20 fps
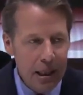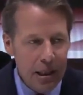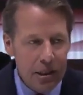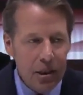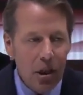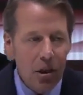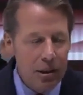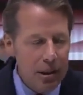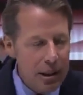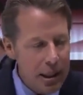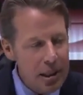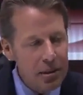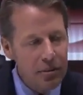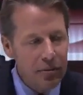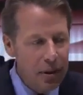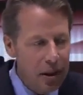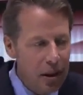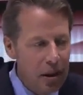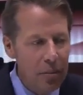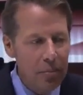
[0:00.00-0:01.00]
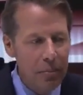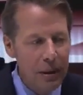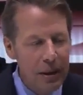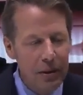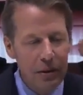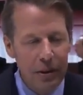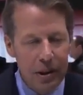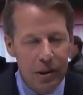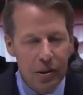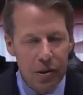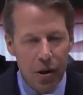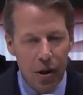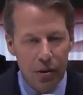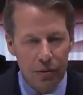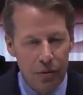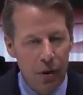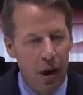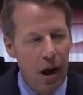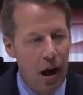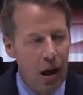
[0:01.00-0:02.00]
So this will be
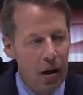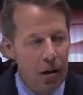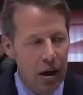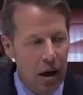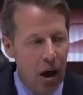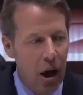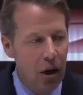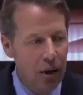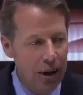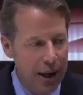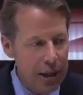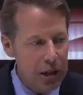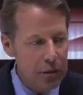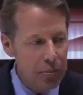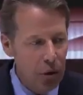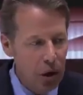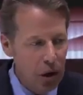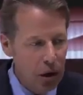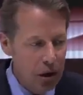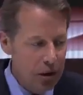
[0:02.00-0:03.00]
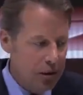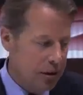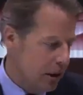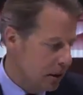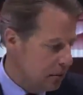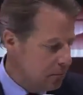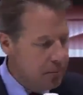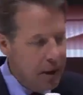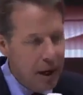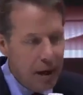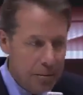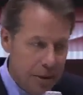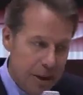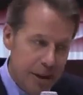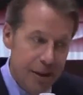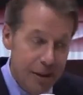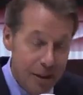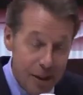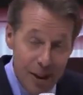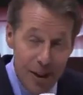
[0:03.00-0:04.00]
reserved for our RS models, and
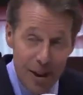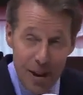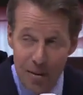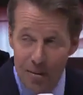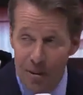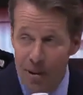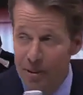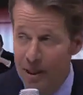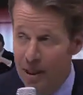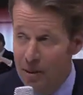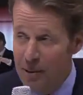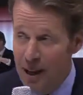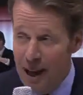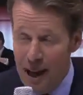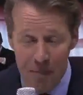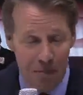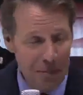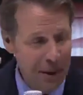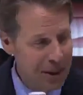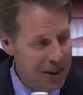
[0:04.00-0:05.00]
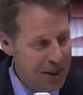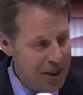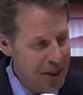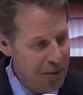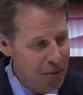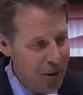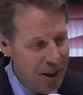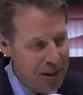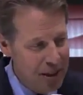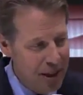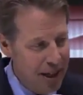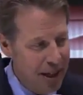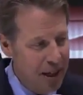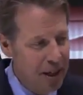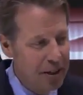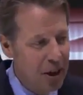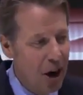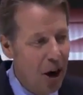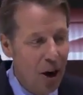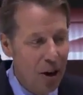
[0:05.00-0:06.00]
maybe we will be happy and see one day
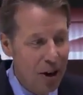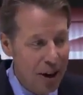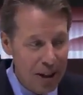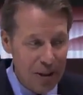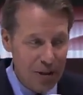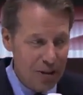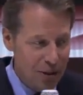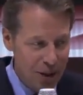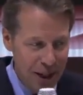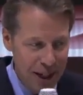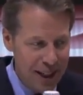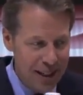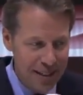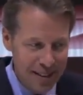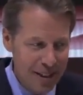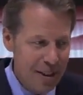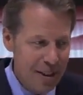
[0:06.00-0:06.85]
on RS3